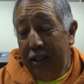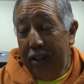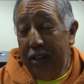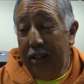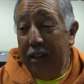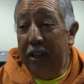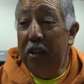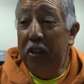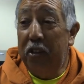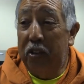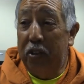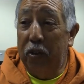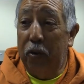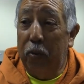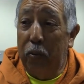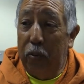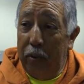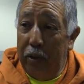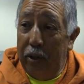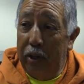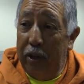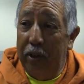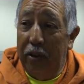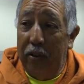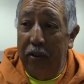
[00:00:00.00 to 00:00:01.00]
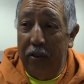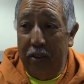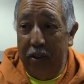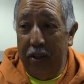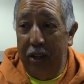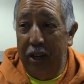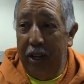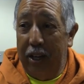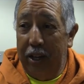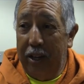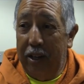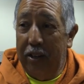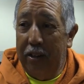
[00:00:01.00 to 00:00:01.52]
And he's the real
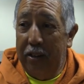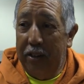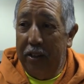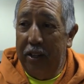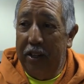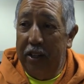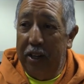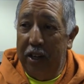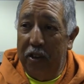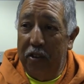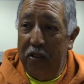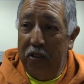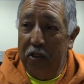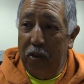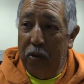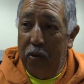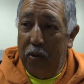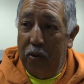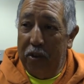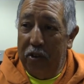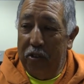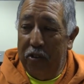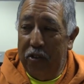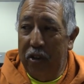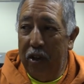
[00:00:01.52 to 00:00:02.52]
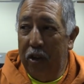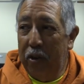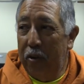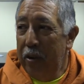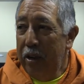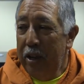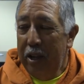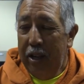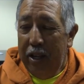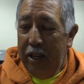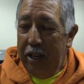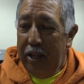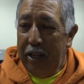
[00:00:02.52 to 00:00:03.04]
thing on the tennis court. So,
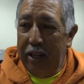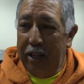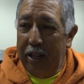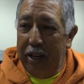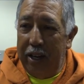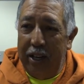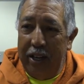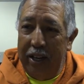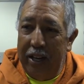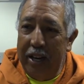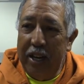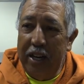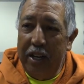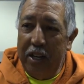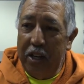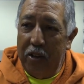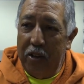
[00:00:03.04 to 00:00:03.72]
and he